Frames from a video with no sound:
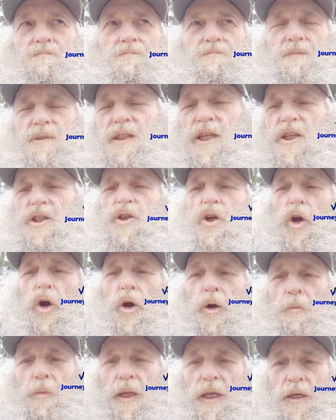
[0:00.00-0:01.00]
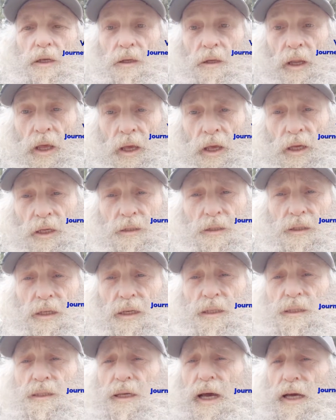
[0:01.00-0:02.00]
determine
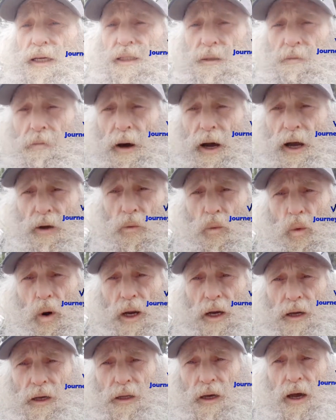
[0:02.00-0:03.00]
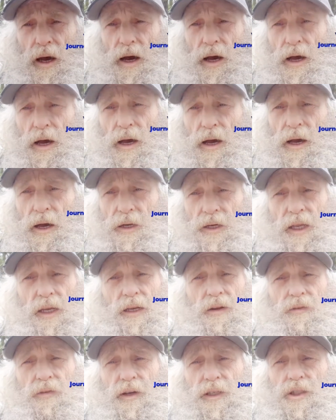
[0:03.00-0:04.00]
success by what an
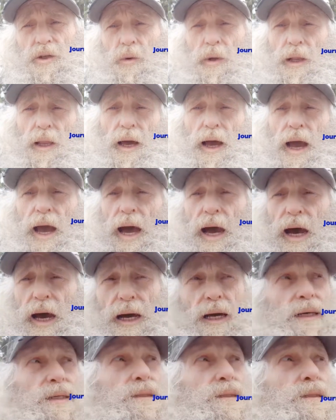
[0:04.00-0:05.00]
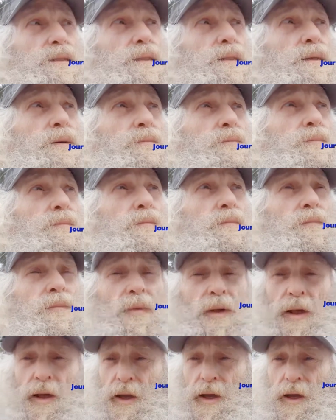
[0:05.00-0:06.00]
individual has,
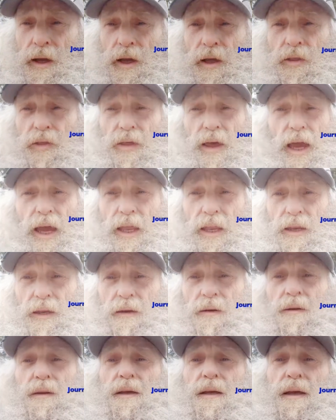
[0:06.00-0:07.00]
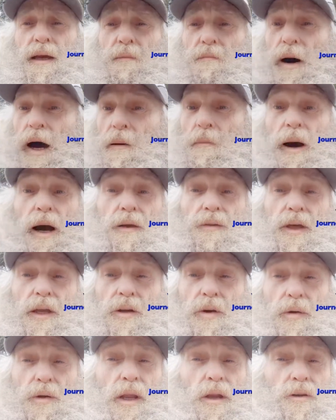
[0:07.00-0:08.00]
then in my mind they
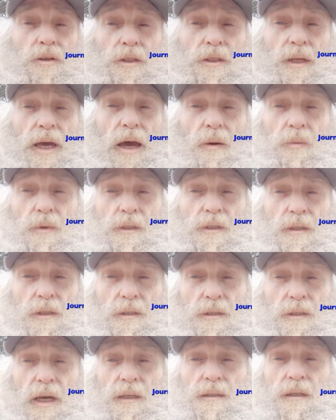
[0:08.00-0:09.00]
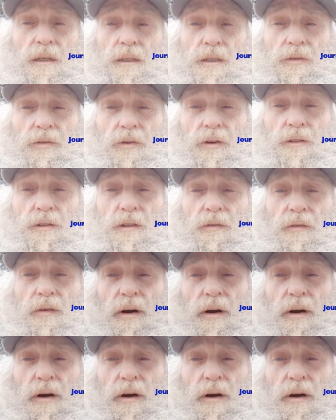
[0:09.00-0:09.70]
don't understand what success is, first of